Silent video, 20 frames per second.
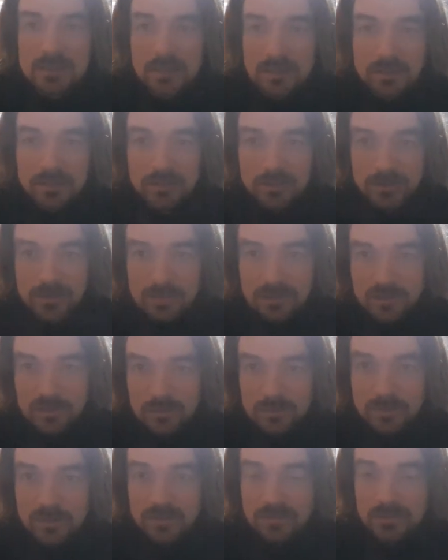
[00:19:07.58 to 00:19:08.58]
to cut
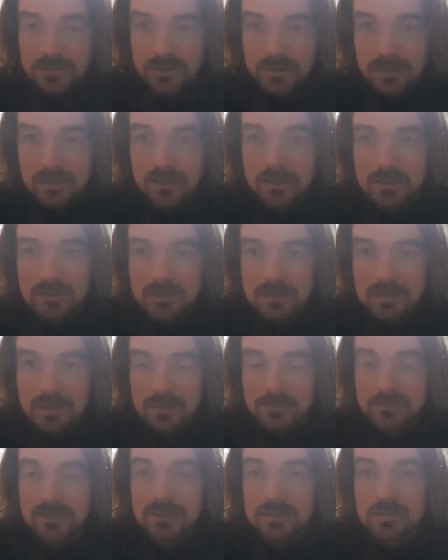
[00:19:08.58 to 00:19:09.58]
through before you can
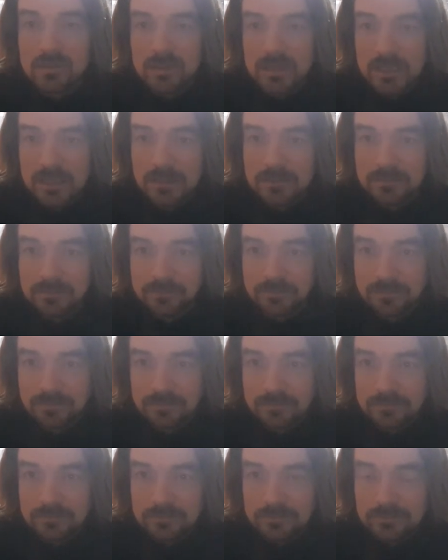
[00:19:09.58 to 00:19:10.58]
top the tree.
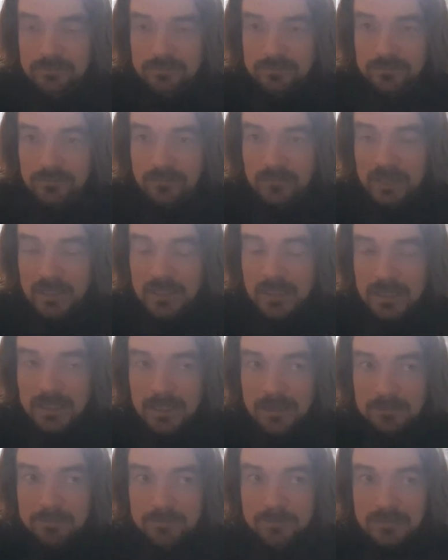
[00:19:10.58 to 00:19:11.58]

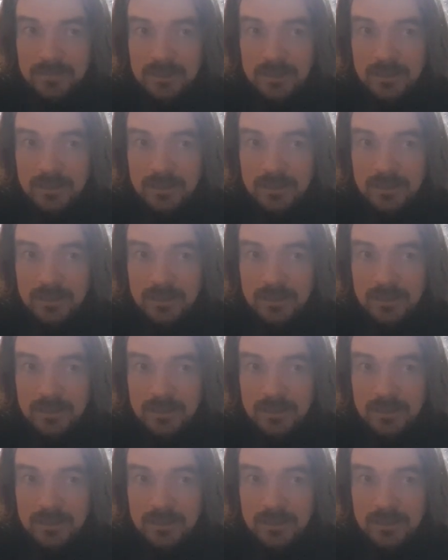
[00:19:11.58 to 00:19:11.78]
All